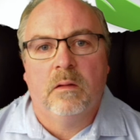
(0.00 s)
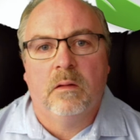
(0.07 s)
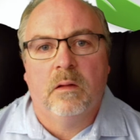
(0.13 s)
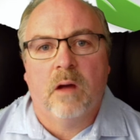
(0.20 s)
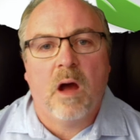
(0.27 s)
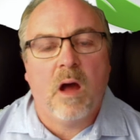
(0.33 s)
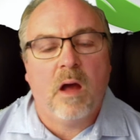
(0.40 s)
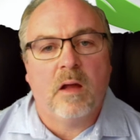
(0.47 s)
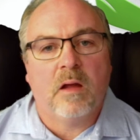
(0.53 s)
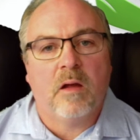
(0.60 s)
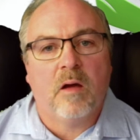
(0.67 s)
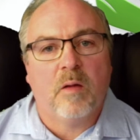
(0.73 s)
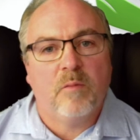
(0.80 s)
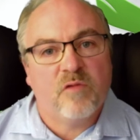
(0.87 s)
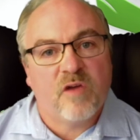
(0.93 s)
Hi,
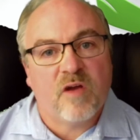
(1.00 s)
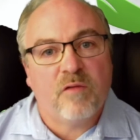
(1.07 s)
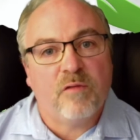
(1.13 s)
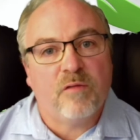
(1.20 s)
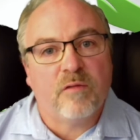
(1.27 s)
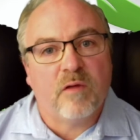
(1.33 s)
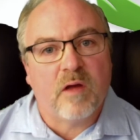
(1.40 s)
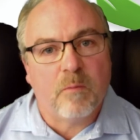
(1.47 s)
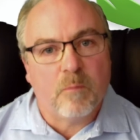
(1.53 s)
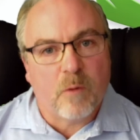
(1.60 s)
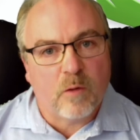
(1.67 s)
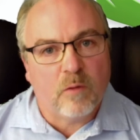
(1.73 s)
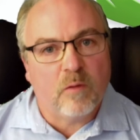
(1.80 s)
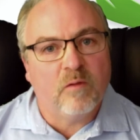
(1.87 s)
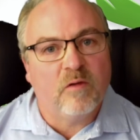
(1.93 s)
I'm Jeff and
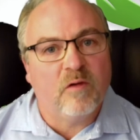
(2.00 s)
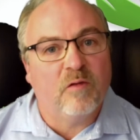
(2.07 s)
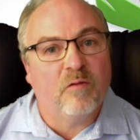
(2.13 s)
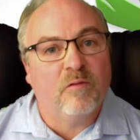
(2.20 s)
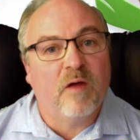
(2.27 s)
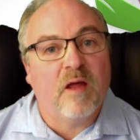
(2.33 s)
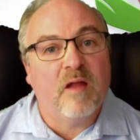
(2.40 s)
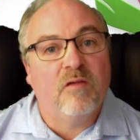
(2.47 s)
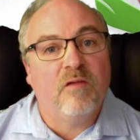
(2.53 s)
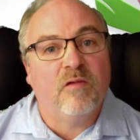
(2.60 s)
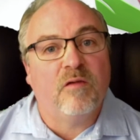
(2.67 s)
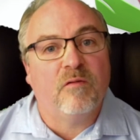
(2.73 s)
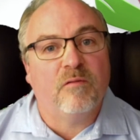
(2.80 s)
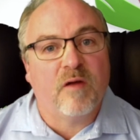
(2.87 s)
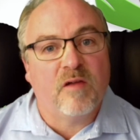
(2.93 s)
welcome to
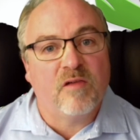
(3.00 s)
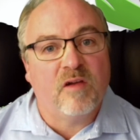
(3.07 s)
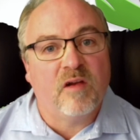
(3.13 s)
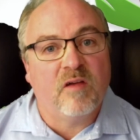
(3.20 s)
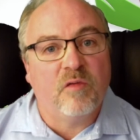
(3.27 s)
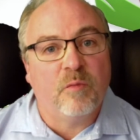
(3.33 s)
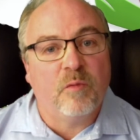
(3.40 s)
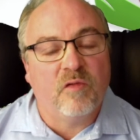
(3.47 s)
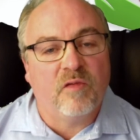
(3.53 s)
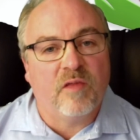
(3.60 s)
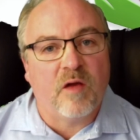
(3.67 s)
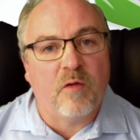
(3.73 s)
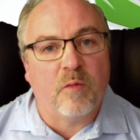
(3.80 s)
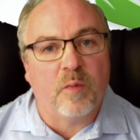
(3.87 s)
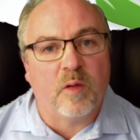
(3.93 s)
Advanced Vaginismus
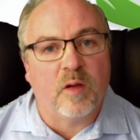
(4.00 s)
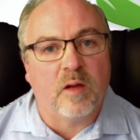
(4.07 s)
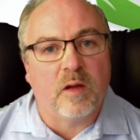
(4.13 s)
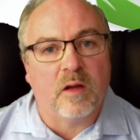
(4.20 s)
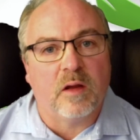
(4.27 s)
Therapy.